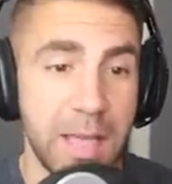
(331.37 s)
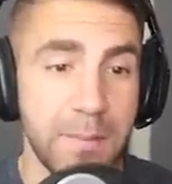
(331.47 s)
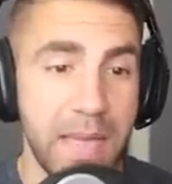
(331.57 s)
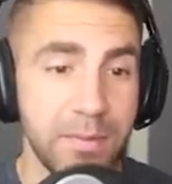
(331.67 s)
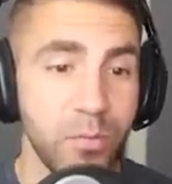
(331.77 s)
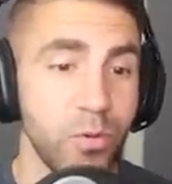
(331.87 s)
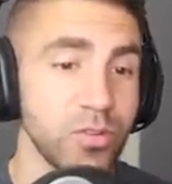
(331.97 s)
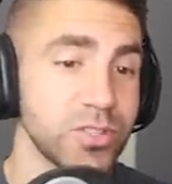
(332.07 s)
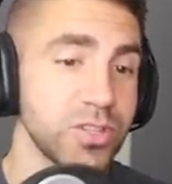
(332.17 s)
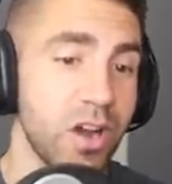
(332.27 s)
Maybe
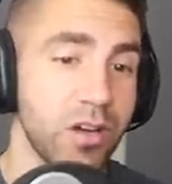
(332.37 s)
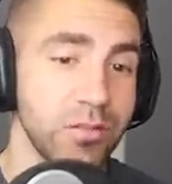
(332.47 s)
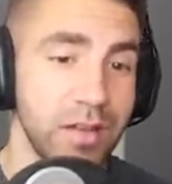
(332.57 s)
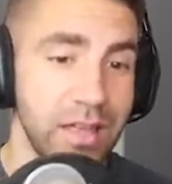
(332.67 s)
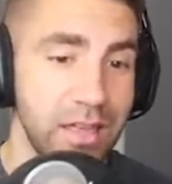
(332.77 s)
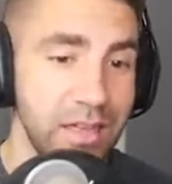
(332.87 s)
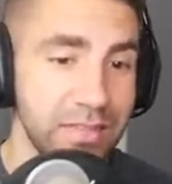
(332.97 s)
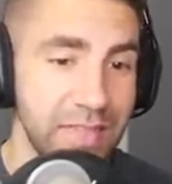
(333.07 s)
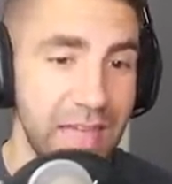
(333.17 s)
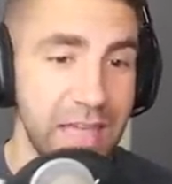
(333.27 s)
we'll start
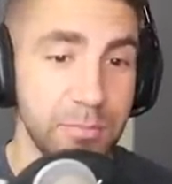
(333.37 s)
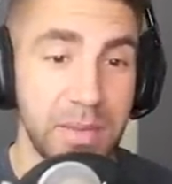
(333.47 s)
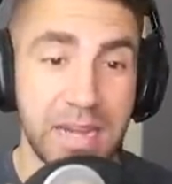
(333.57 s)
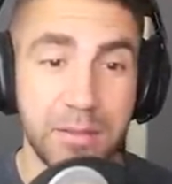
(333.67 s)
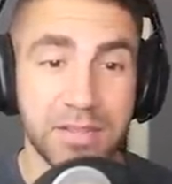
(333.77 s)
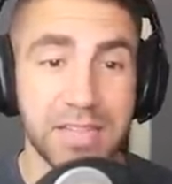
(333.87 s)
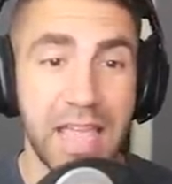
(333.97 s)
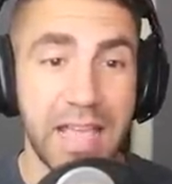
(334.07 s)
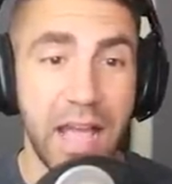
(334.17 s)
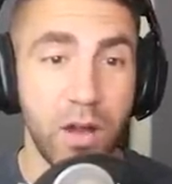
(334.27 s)
with, like, being able to
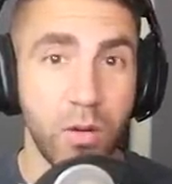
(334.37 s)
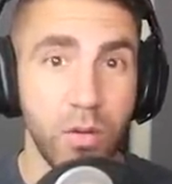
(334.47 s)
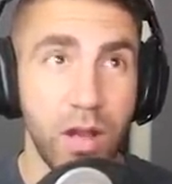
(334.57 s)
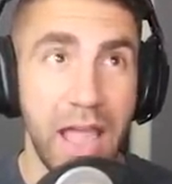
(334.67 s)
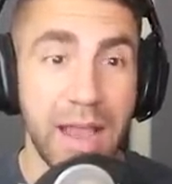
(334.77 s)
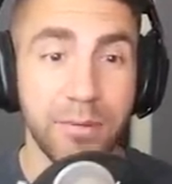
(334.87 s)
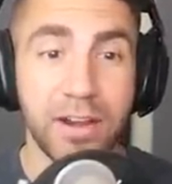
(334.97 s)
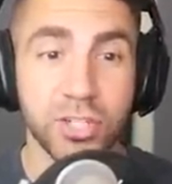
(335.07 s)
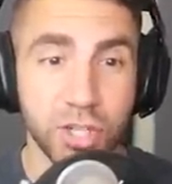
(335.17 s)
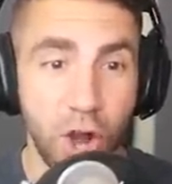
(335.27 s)
take out a
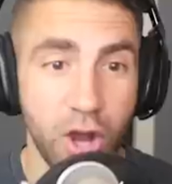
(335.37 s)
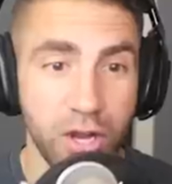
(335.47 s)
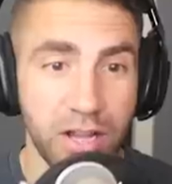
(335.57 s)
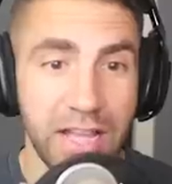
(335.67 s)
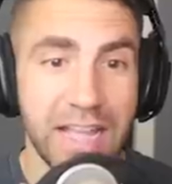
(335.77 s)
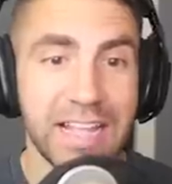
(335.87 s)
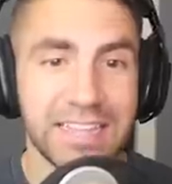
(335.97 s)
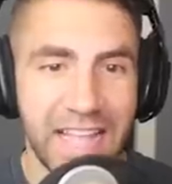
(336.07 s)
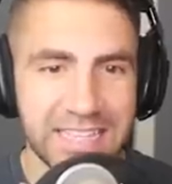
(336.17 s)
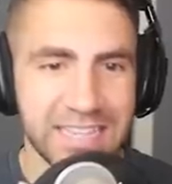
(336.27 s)
hammerhead shark.
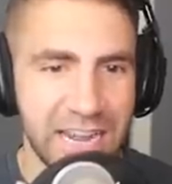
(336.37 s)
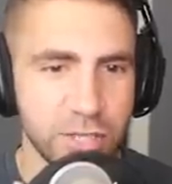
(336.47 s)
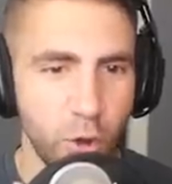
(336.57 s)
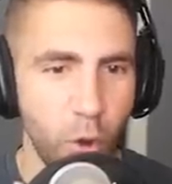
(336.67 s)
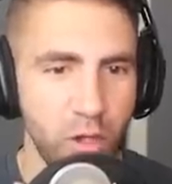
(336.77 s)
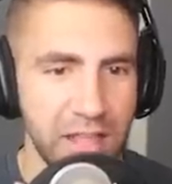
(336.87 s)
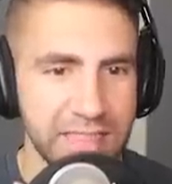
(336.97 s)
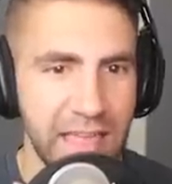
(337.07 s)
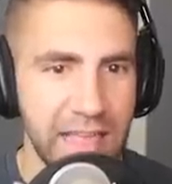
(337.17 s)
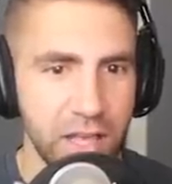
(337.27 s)
That's a nice goal, I
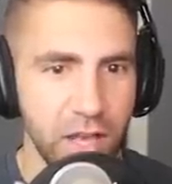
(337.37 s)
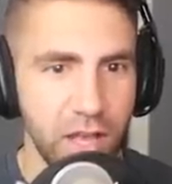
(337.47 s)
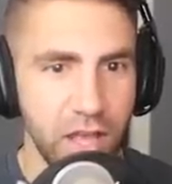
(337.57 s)
think.